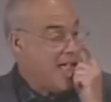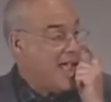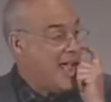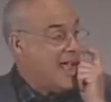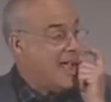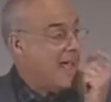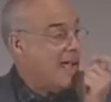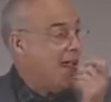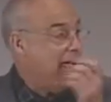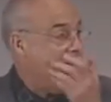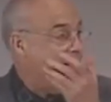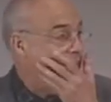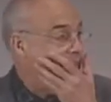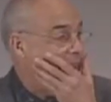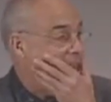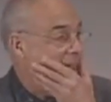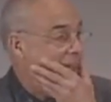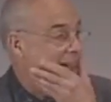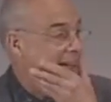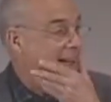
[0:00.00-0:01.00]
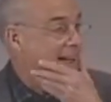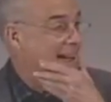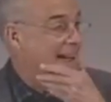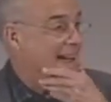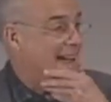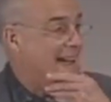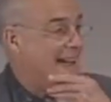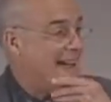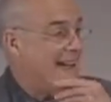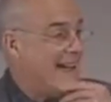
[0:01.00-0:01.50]

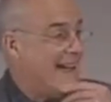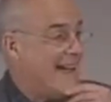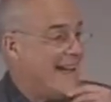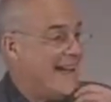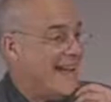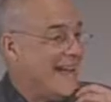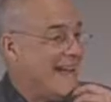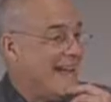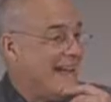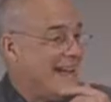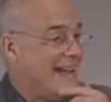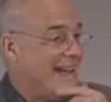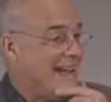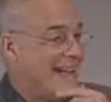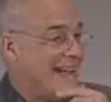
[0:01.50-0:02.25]
Nobody speaks.